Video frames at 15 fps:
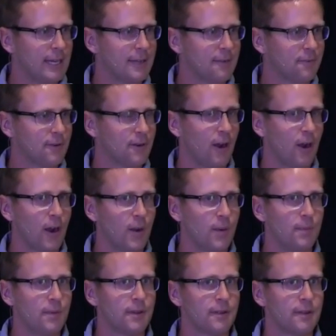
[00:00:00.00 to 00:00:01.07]
for
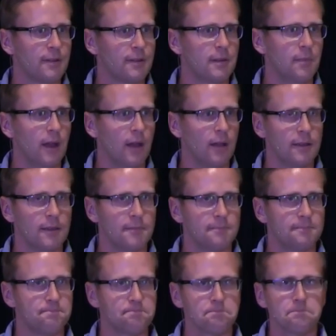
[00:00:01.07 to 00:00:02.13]
armed rebellion.
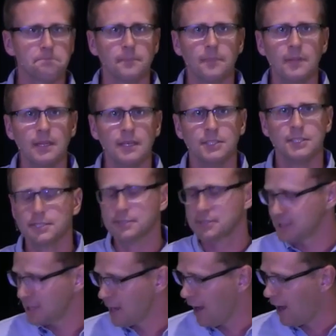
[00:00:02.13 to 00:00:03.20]
Jesus
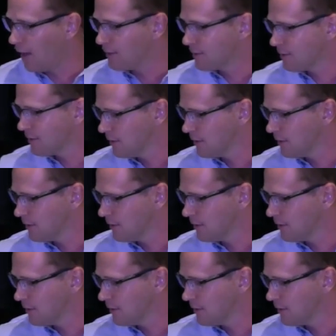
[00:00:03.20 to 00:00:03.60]
did not.